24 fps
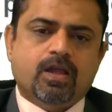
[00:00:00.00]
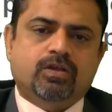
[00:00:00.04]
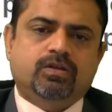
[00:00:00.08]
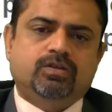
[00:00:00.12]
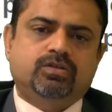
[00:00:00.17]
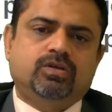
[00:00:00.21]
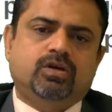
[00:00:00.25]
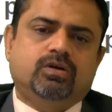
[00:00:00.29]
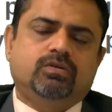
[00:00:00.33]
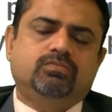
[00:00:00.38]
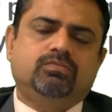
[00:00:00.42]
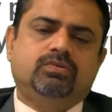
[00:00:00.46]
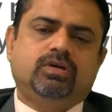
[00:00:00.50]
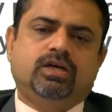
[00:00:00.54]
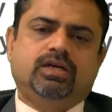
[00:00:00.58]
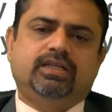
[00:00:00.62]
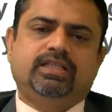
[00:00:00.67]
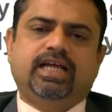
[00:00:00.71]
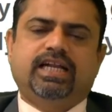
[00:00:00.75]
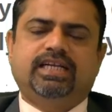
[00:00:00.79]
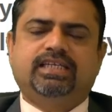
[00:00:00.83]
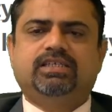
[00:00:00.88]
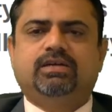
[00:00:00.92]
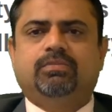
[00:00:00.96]
So
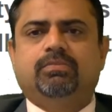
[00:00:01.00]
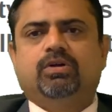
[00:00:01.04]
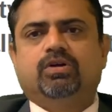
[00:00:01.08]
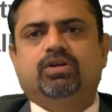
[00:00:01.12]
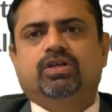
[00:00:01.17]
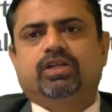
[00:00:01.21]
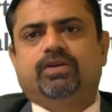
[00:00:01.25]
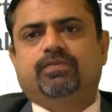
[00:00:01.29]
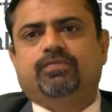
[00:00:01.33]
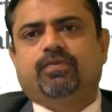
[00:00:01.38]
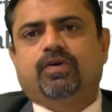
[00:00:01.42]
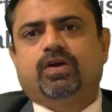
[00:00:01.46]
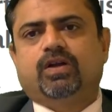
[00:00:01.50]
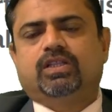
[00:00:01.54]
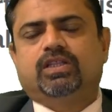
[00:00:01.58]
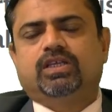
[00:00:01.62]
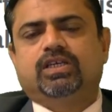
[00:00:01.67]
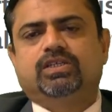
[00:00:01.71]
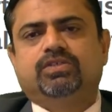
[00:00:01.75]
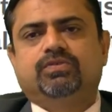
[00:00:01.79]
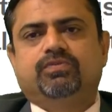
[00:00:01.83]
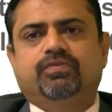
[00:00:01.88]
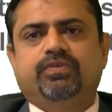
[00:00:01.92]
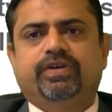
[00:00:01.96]
that's about it for
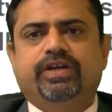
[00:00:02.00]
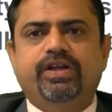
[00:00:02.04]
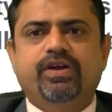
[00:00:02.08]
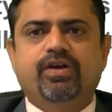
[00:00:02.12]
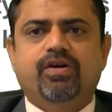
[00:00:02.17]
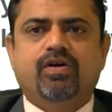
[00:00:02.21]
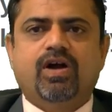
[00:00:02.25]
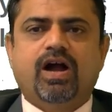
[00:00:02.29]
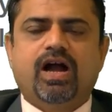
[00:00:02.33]
this video.